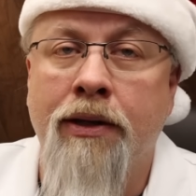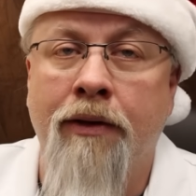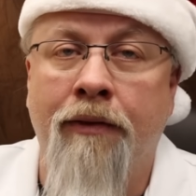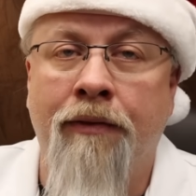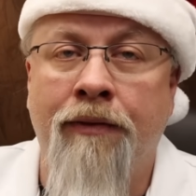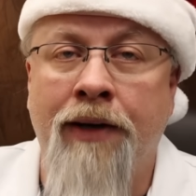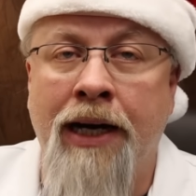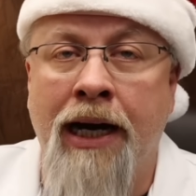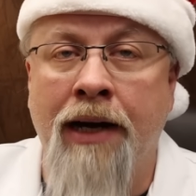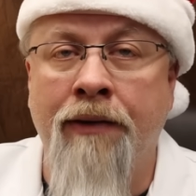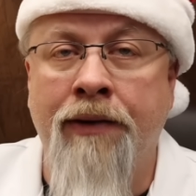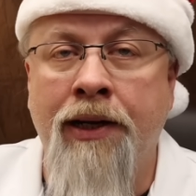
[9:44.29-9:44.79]
with a
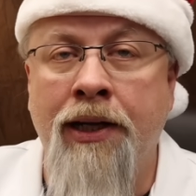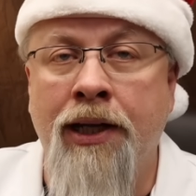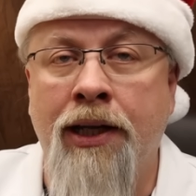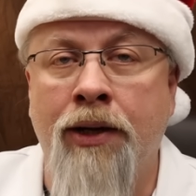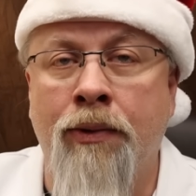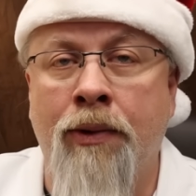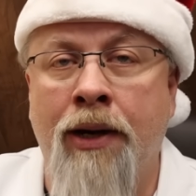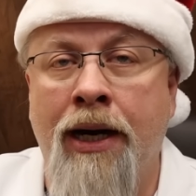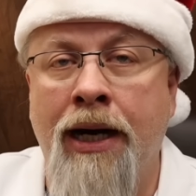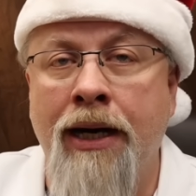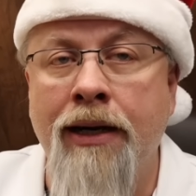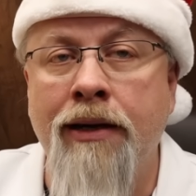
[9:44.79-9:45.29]
5
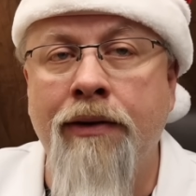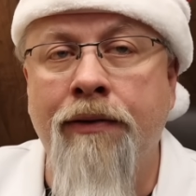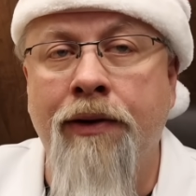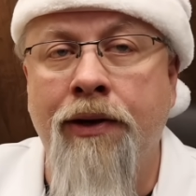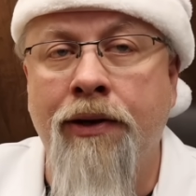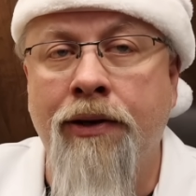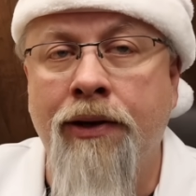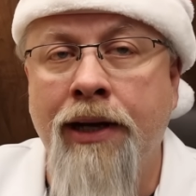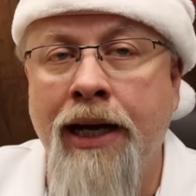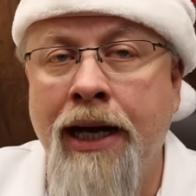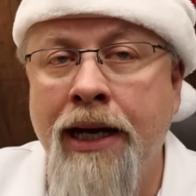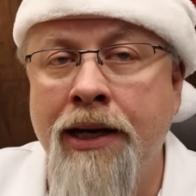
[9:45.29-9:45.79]
kilowatt
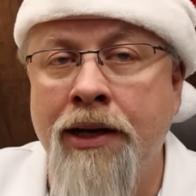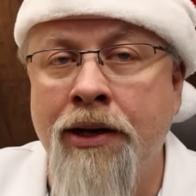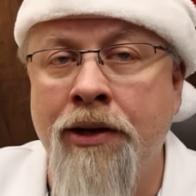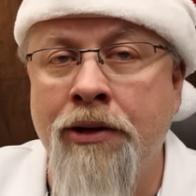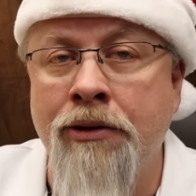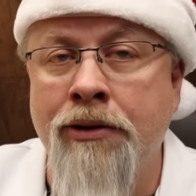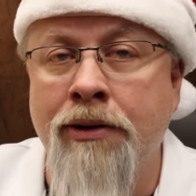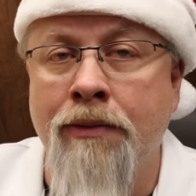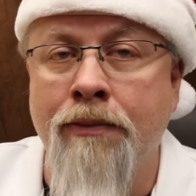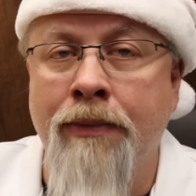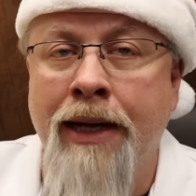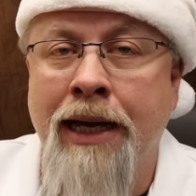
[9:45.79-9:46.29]
inverter head
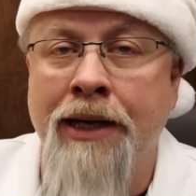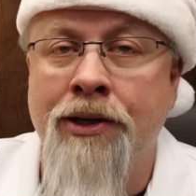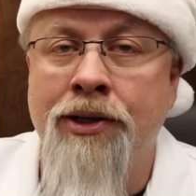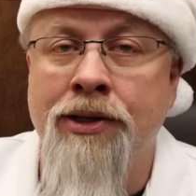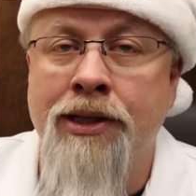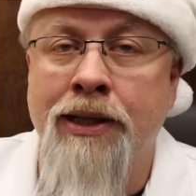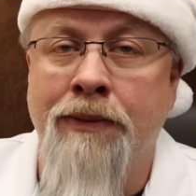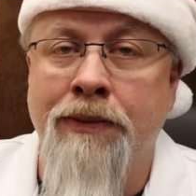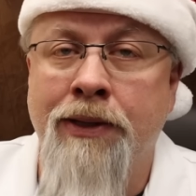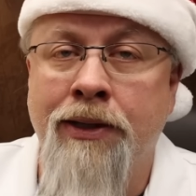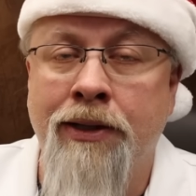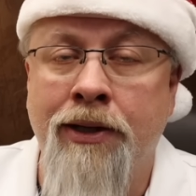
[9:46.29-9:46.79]
unit that
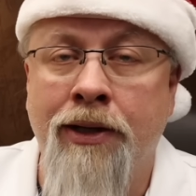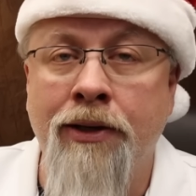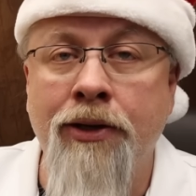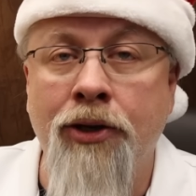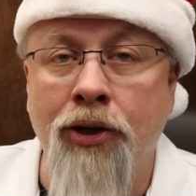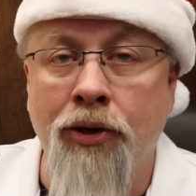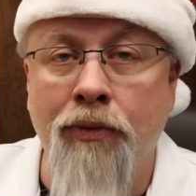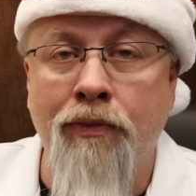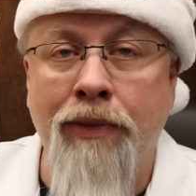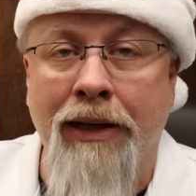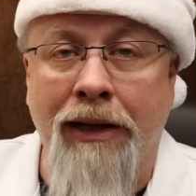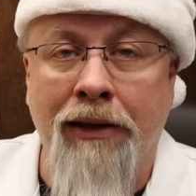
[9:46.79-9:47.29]
matches up to their
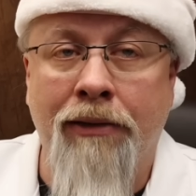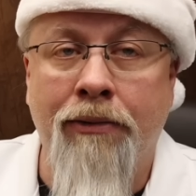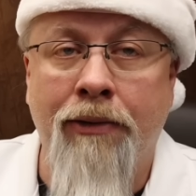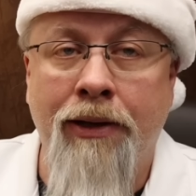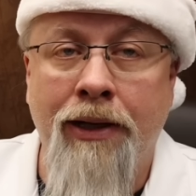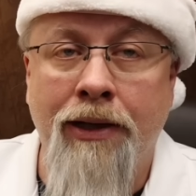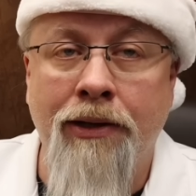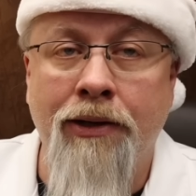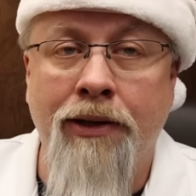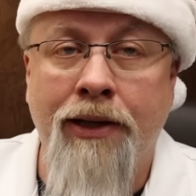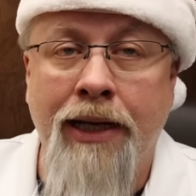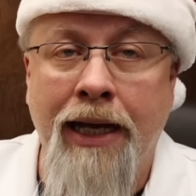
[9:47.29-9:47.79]
new
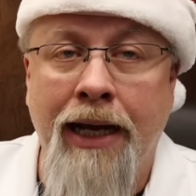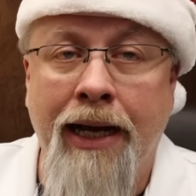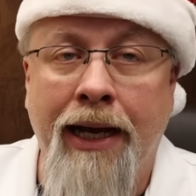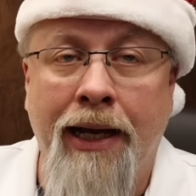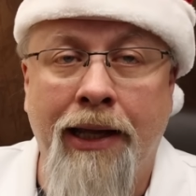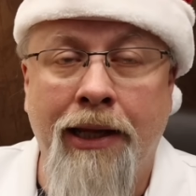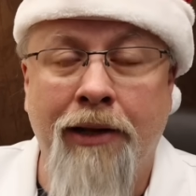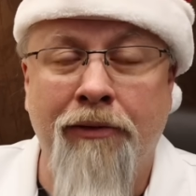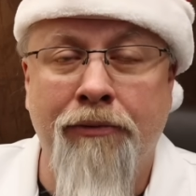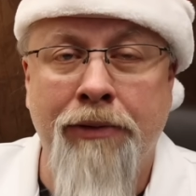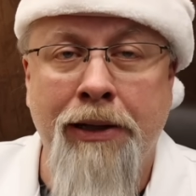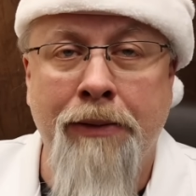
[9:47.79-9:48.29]
B300K
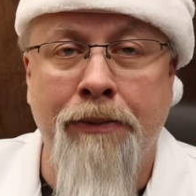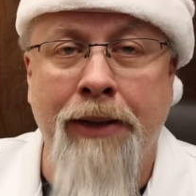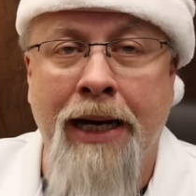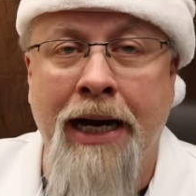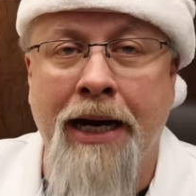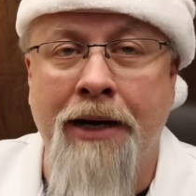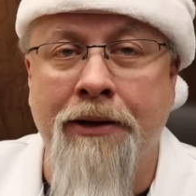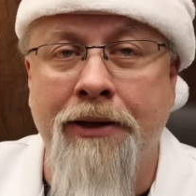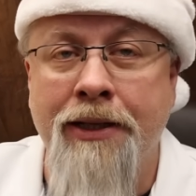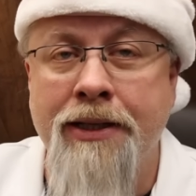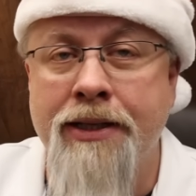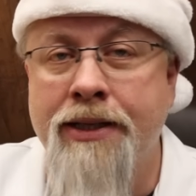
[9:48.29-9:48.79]
LFP
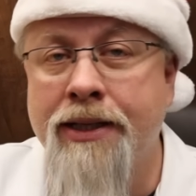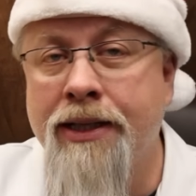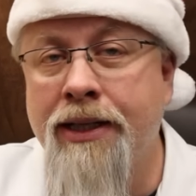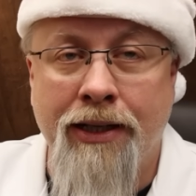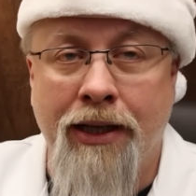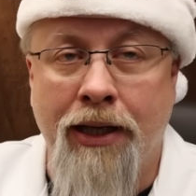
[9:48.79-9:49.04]
batteries.